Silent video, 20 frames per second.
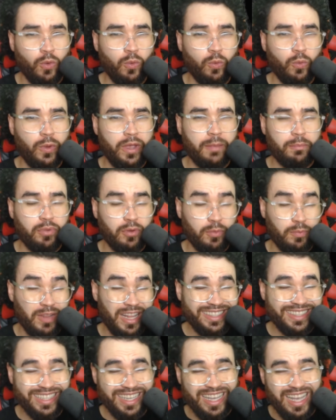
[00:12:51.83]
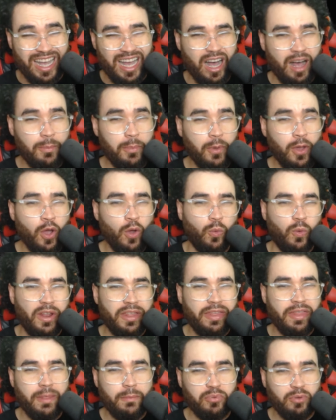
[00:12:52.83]
with Perplexica up
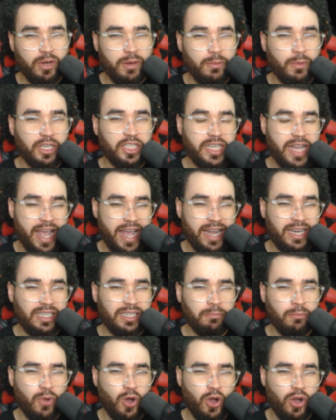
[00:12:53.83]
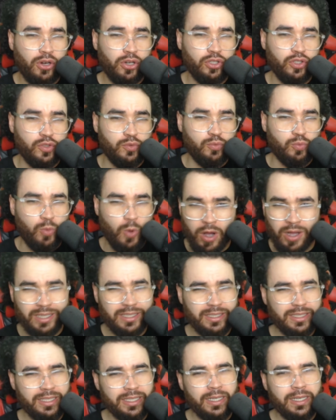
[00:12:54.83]
with pretty much any model you
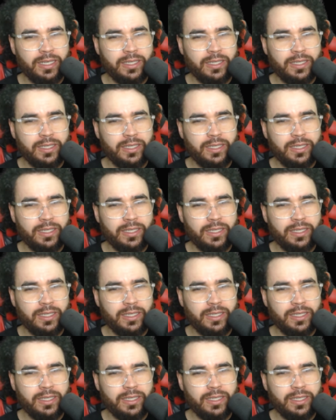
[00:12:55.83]
want.